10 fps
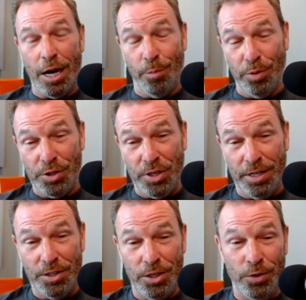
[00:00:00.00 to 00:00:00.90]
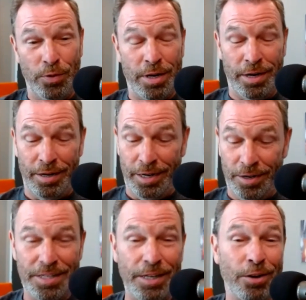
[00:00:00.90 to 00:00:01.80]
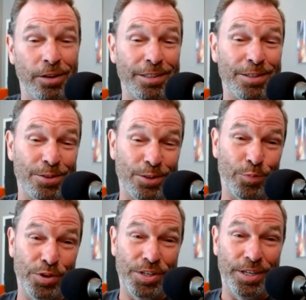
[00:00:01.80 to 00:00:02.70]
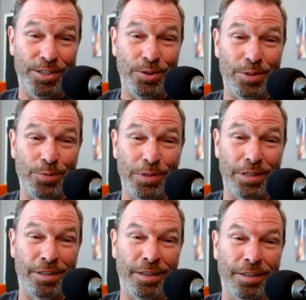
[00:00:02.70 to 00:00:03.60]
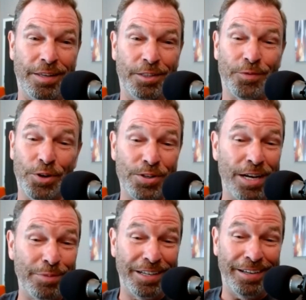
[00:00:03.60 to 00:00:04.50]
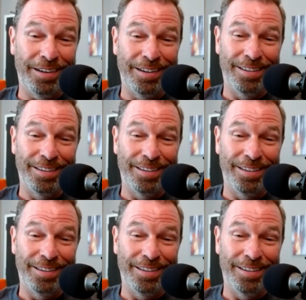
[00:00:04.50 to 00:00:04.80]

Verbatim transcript: I appreciate you. I guarantee our listeners appreciate you as well. And thanks for your time today.